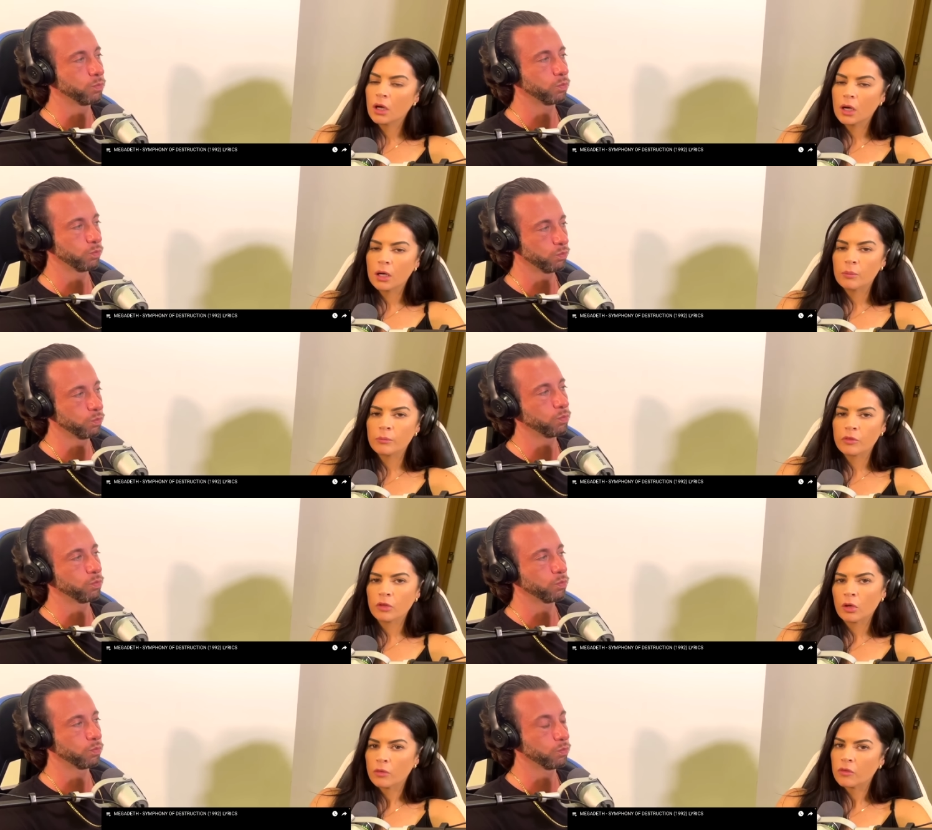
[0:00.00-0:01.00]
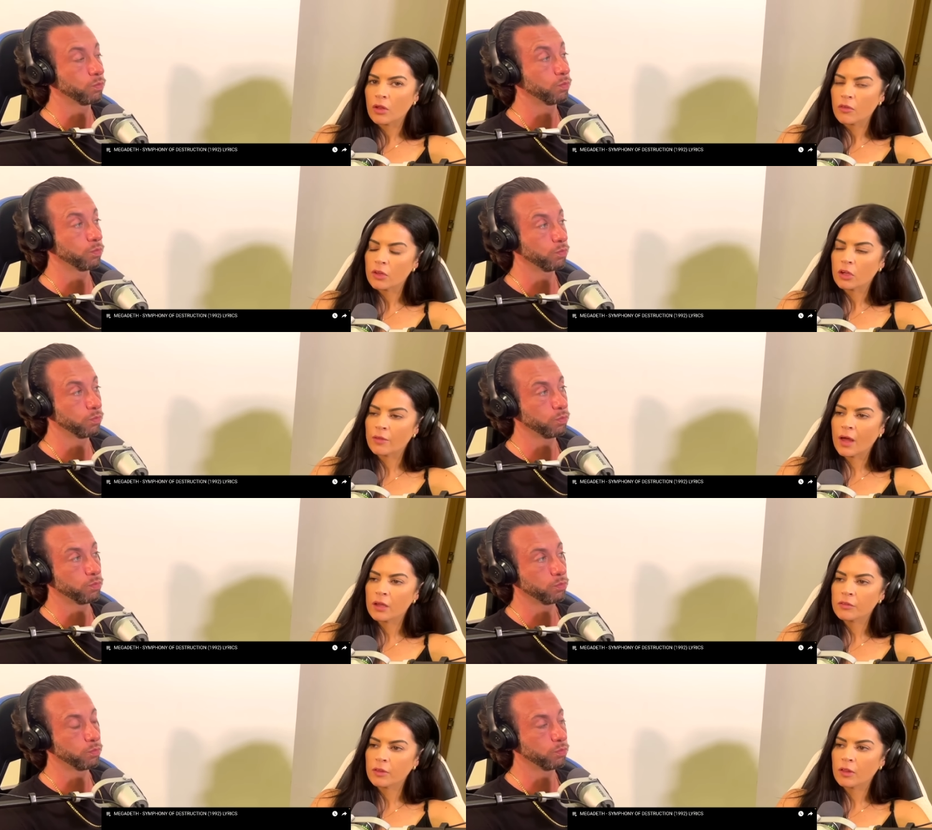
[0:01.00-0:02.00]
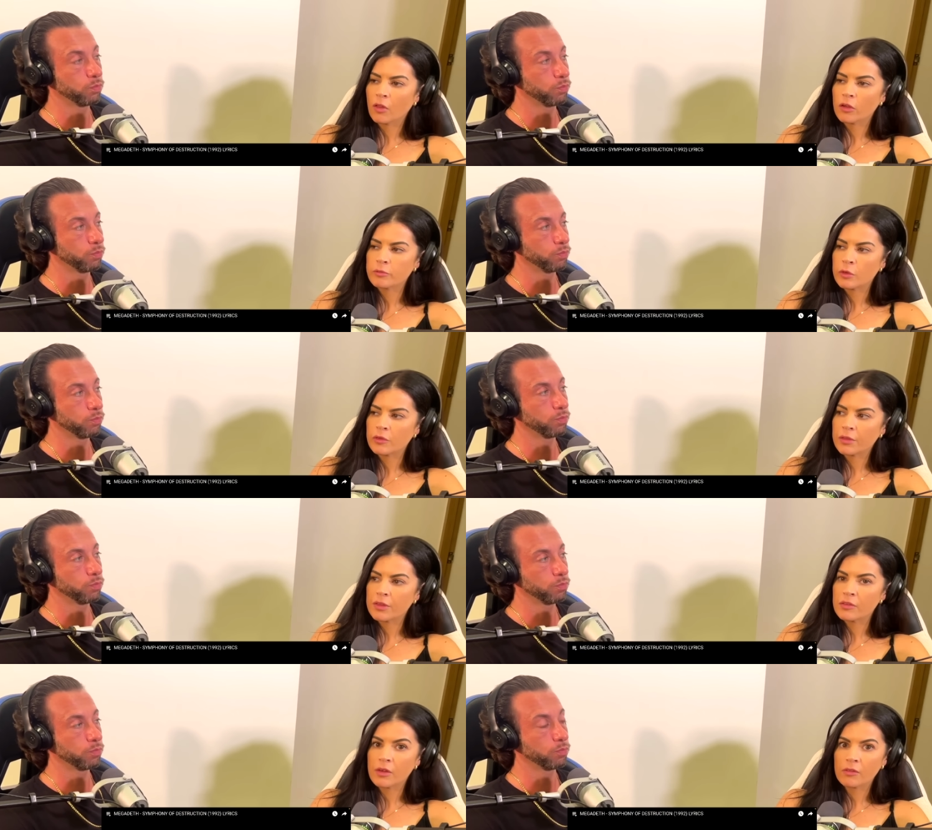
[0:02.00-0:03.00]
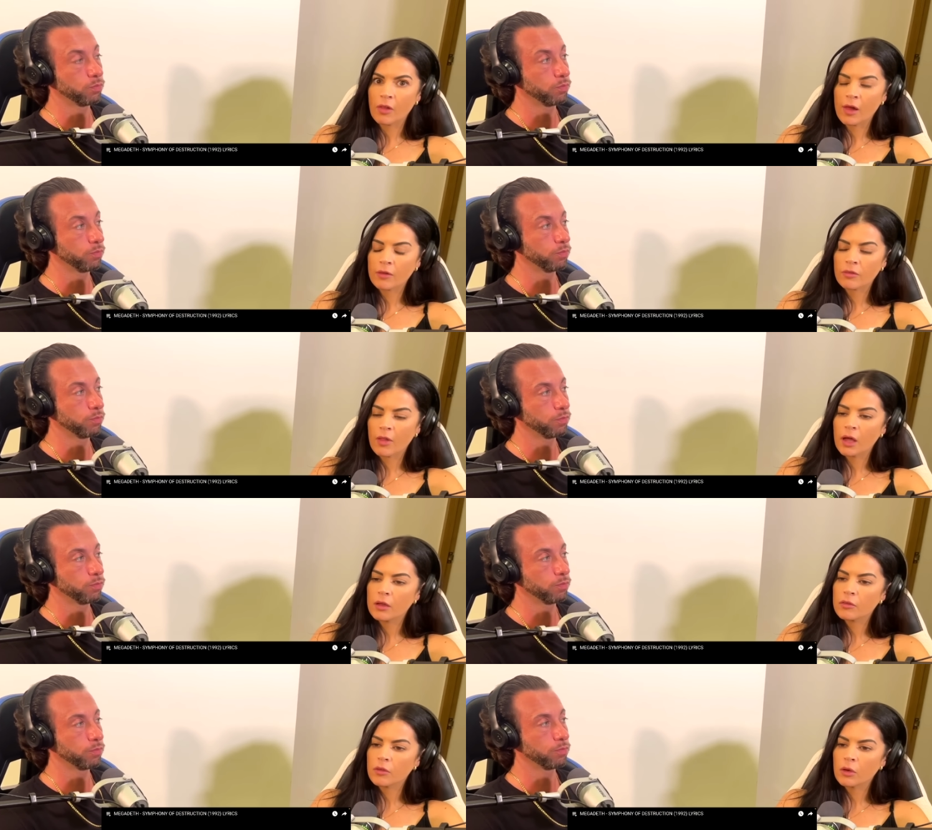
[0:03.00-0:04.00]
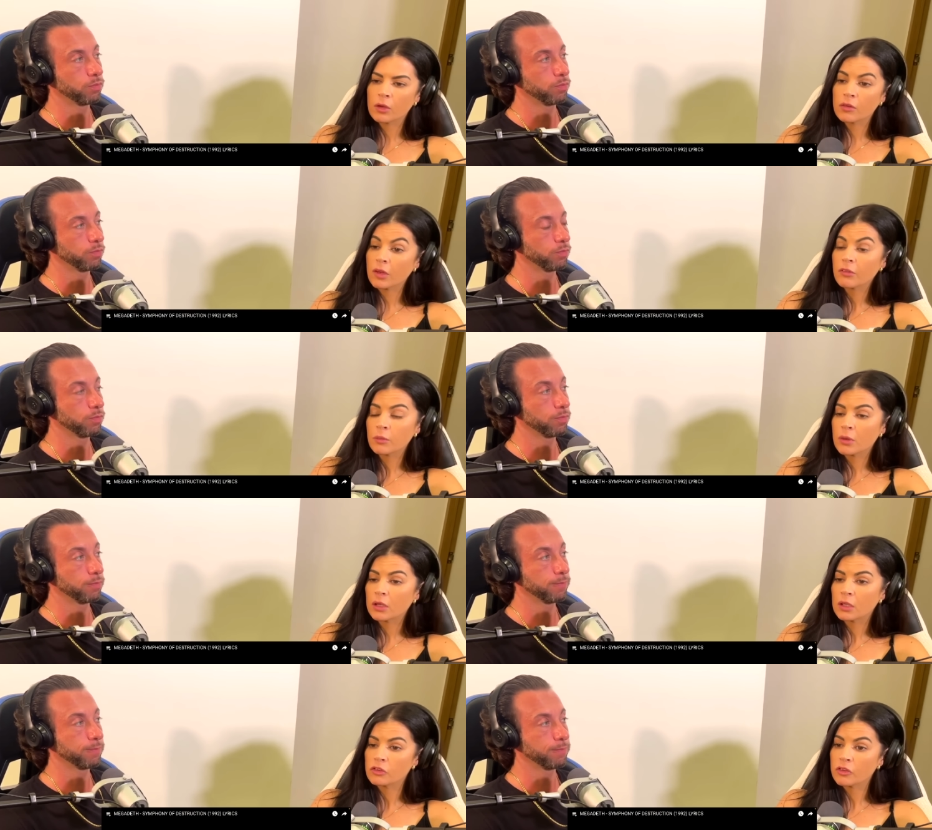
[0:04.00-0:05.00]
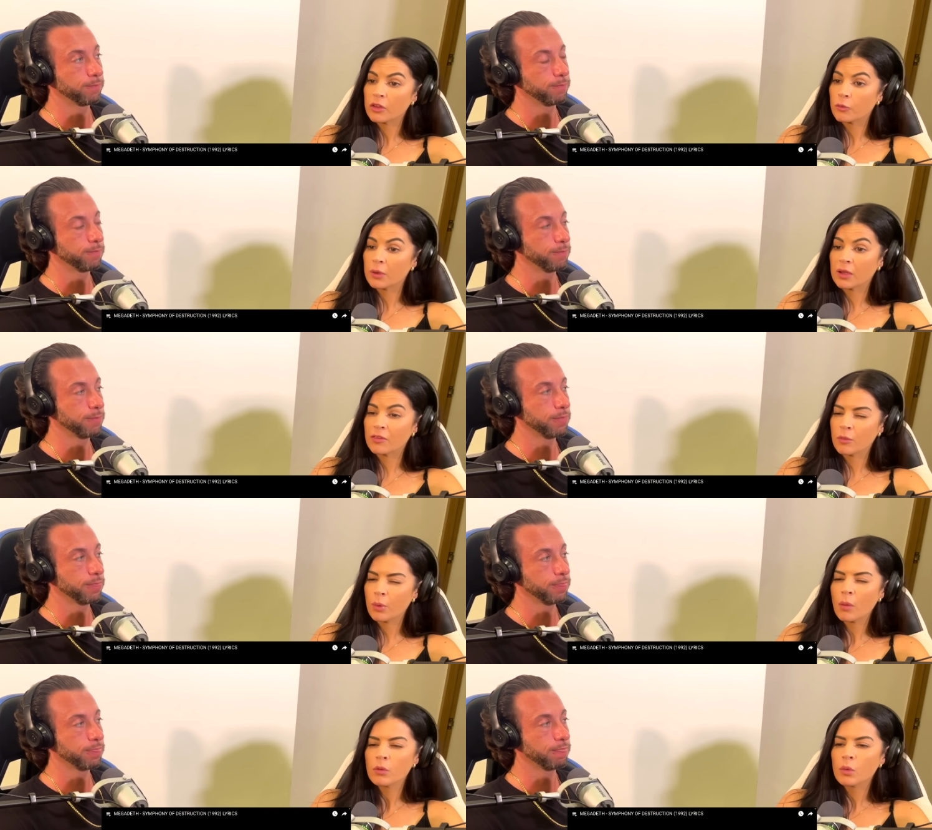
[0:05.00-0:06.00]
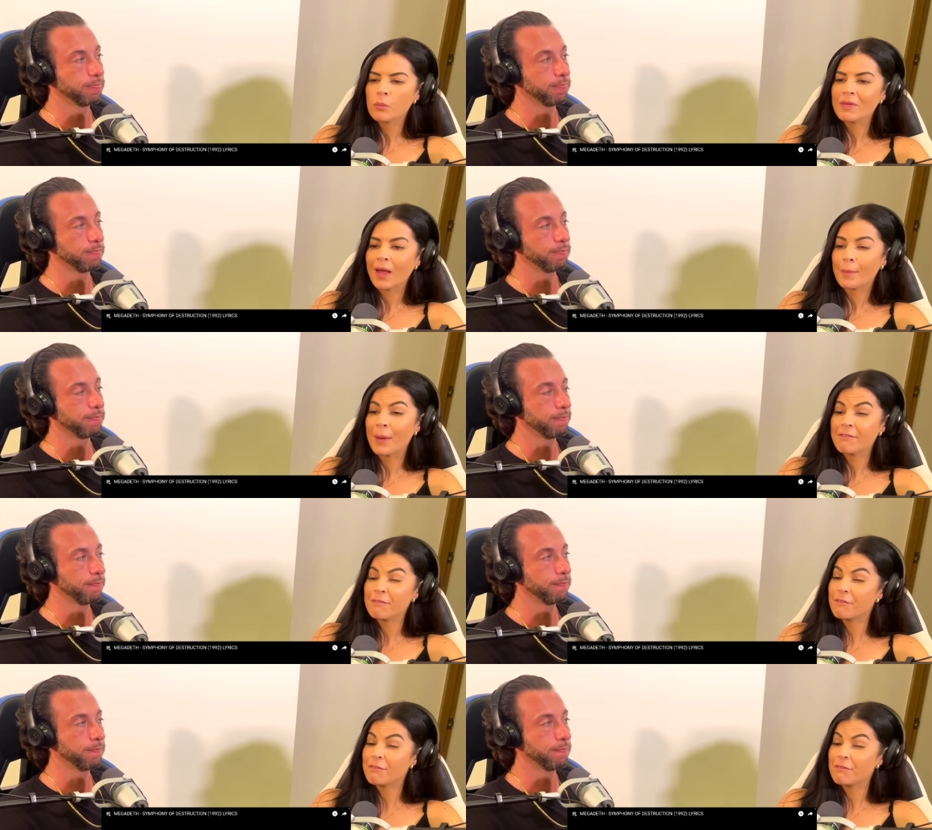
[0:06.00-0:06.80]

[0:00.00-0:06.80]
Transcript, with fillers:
Speaker 1: Um, so you know, it's nice to hear that. I feel like a lot of music these days lacks that, so it's definitely been an interesting experience. It probably wouldn't be like my